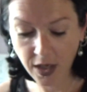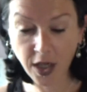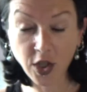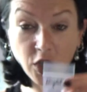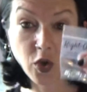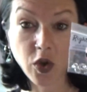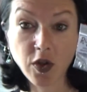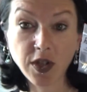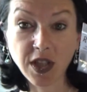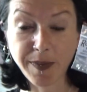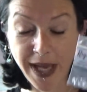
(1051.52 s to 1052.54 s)
I just got
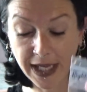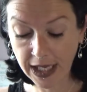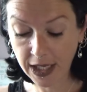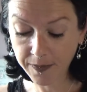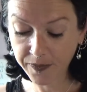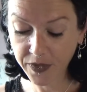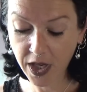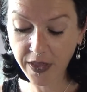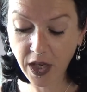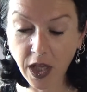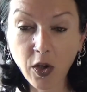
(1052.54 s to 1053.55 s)
those in the baggie,
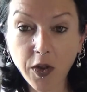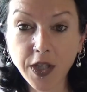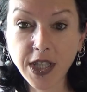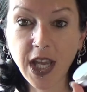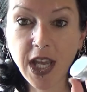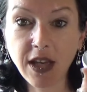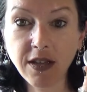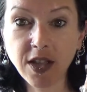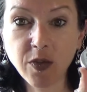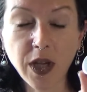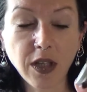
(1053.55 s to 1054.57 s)
and then I got the tin
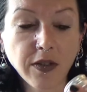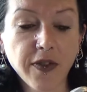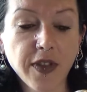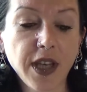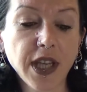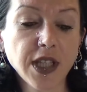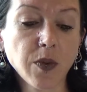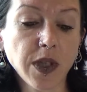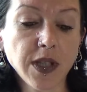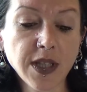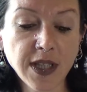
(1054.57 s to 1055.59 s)
as well for the next
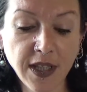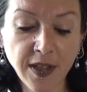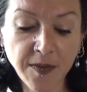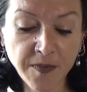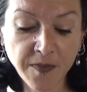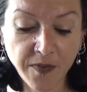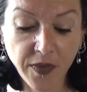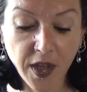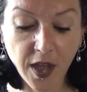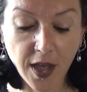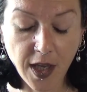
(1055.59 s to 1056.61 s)
ones,
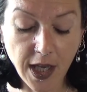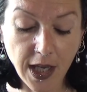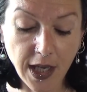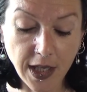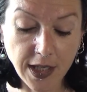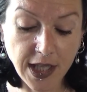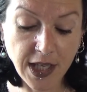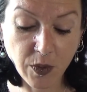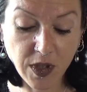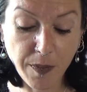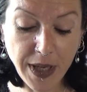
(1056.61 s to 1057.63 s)
and these
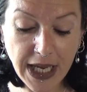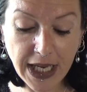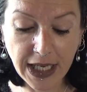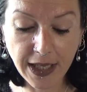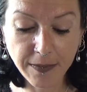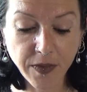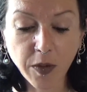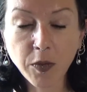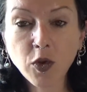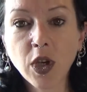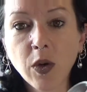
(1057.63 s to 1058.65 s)
ones are peony. Now I'm
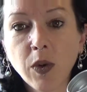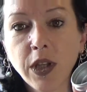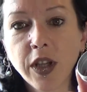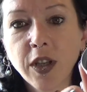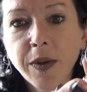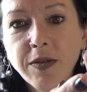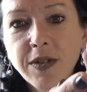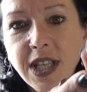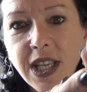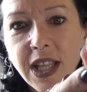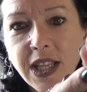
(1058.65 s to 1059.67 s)
not sure how well you're going to be able to
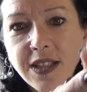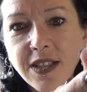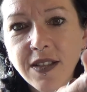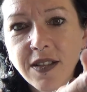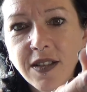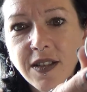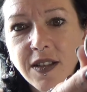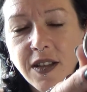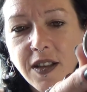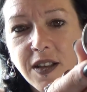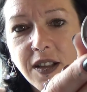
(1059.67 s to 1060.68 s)
see these.
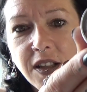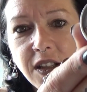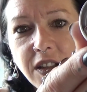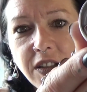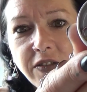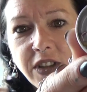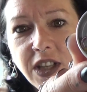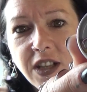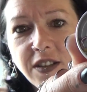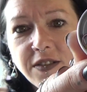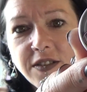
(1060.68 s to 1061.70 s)
Very
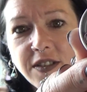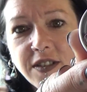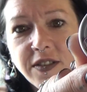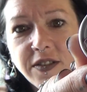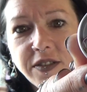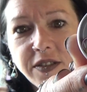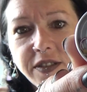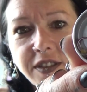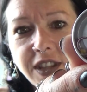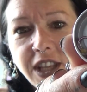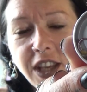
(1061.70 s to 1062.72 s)
close.
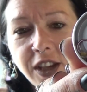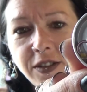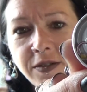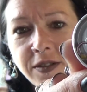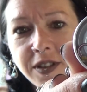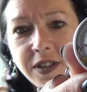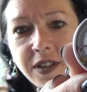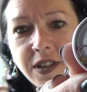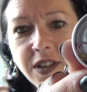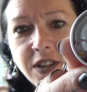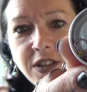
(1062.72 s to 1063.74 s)
There you go.
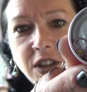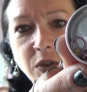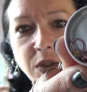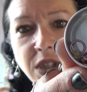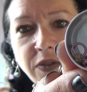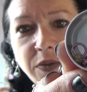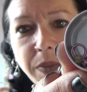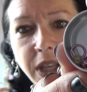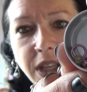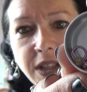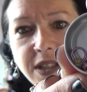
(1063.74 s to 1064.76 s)
So those ones are different
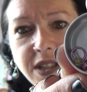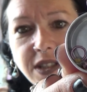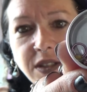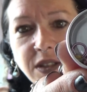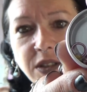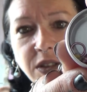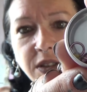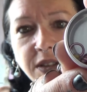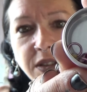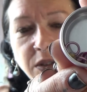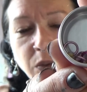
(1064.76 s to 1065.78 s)
pinks
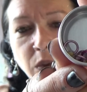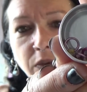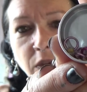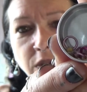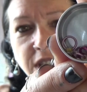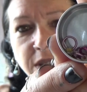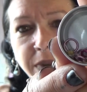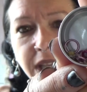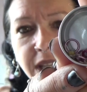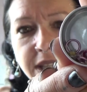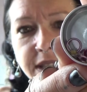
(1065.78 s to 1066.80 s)
with frosted
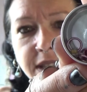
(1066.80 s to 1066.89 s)
beads.